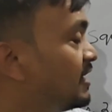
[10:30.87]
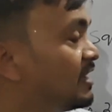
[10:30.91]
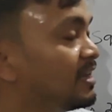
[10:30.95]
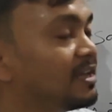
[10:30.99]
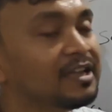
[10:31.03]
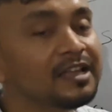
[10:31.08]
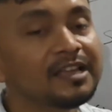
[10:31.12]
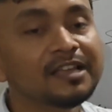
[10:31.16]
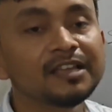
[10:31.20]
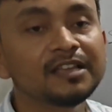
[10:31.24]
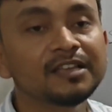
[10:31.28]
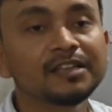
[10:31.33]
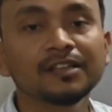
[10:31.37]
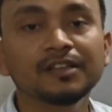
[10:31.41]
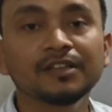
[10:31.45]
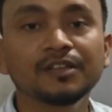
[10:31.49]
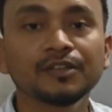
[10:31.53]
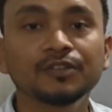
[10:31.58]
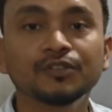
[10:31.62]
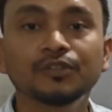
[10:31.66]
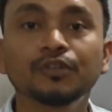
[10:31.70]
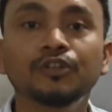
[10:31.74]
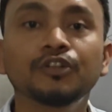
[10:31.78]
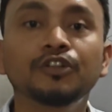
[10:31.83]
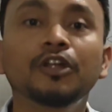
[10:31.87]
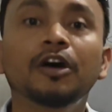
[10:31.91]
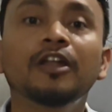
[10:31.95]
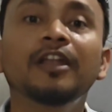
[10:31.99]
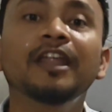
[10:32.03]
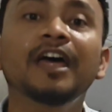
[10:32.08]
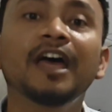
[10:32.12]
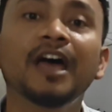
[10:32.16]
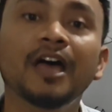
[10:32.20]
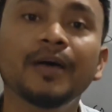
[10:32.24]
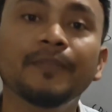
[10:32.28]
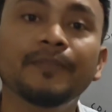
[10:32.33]
they should
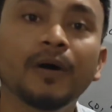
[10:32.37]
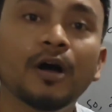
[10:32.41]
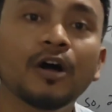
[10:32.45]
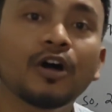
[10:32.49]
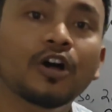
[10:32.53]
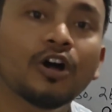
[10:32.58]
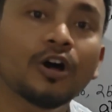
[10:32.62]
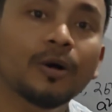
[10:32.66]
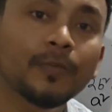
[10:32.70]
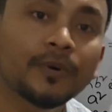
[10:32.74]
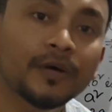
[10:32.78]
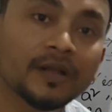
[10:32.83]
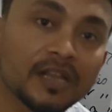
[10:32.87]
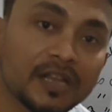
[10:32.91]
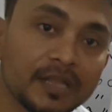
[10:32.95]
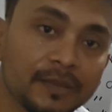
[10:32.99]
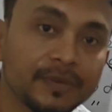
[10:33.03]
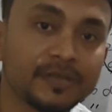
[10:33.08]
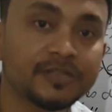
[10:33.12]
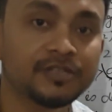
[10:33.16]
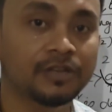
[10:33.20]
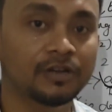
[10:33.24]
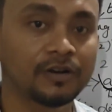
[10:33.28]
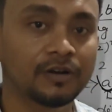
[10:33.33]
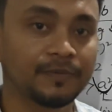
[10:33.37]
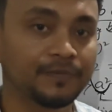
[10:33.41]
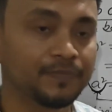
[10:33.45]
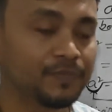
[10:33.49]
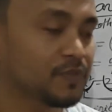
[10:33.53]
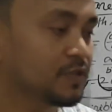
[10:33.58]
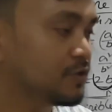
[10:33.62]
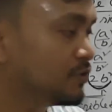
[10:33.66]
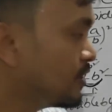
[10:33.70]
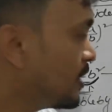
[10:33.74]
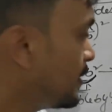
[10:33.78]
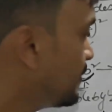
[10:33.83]
not have a common divisor.
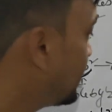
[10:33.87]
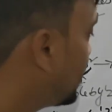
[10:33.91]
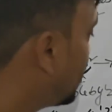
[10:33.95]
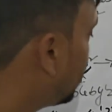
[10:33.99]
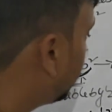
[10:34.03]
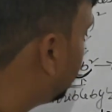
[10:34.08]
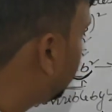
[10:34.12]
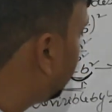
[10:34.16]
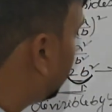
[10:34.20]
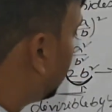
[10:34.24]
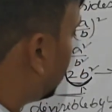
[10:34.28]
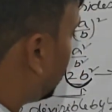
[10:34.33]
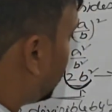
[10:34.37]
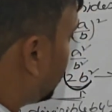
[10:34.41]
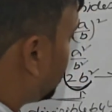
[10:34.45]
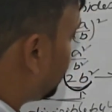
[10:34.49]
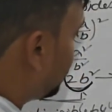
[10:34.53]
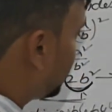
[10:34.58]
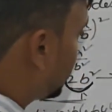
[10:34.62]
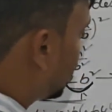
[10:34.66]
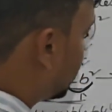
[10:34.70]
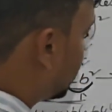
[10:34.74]
So I am writing here,